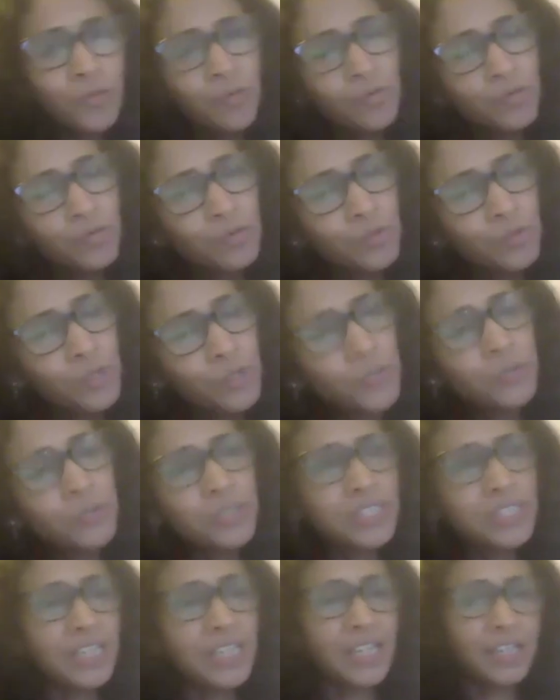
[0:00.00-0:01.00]
would you
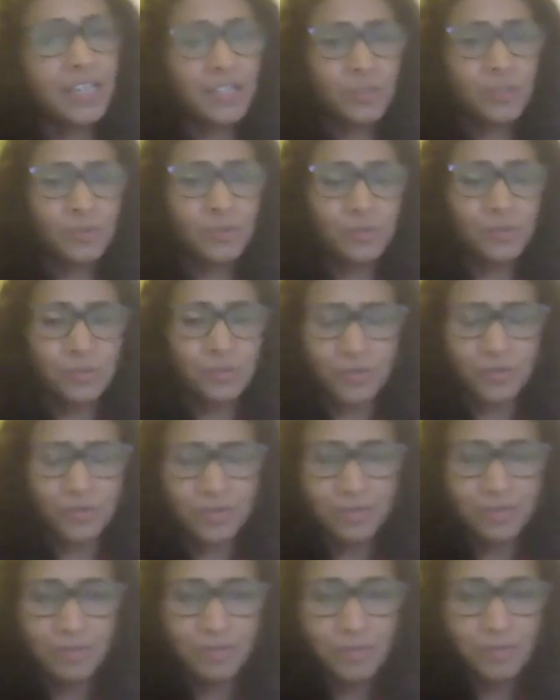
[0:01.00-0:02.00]
say to
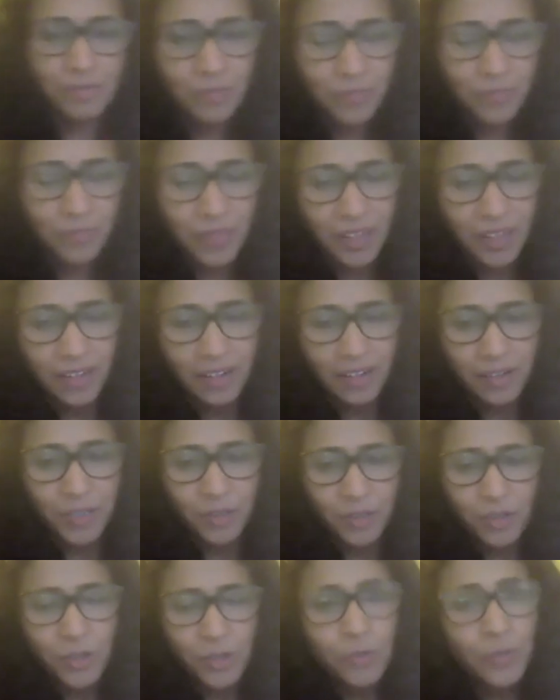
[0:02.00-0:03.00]
uh,
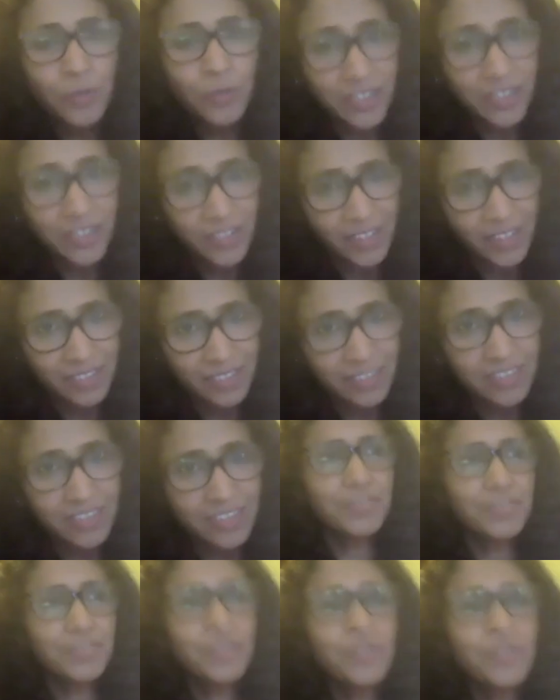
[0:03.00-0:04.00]
new
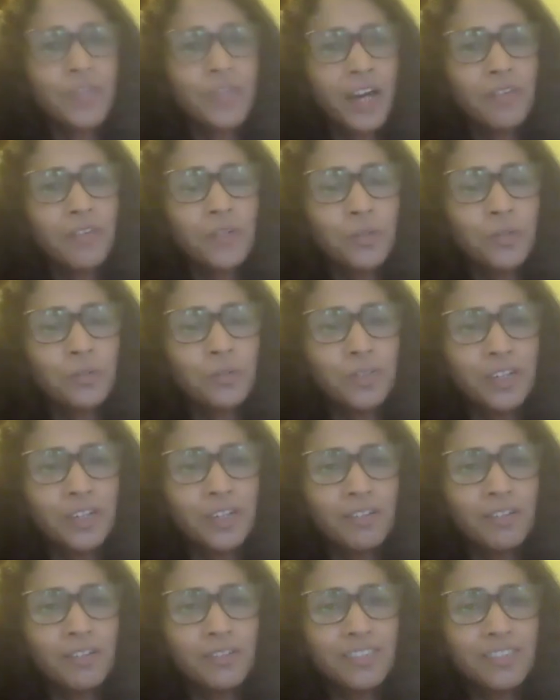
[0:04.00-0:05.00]
entrants? We have to, you
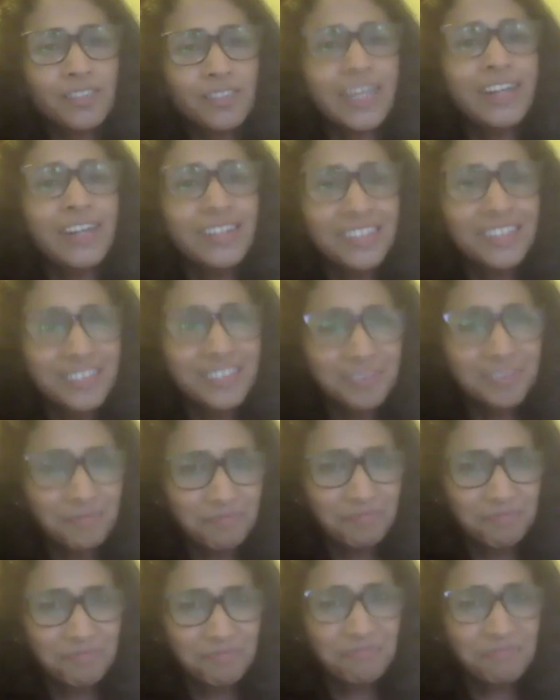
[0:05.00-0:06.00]
know, sell
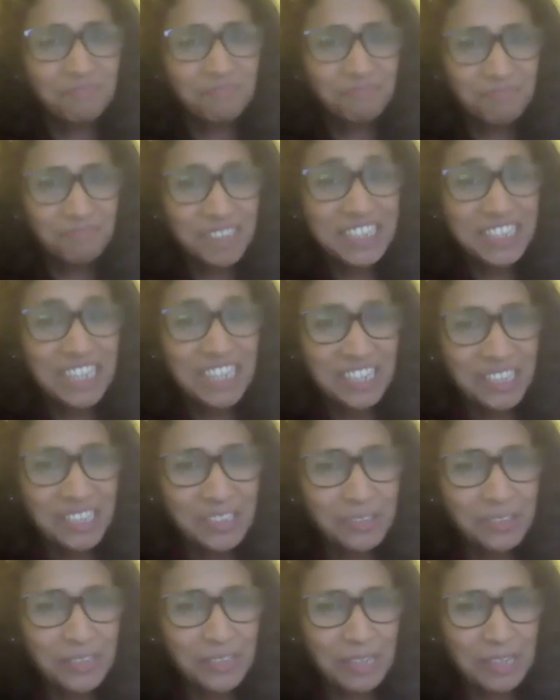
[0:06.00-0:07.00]
the sector
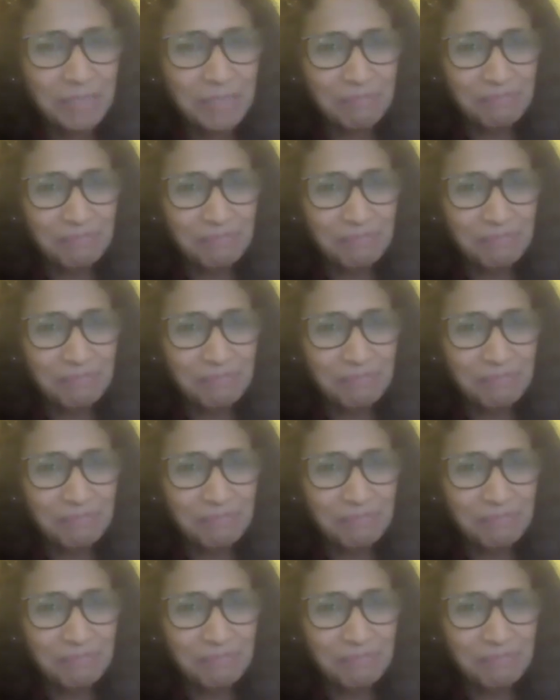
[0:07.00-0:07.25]
to them.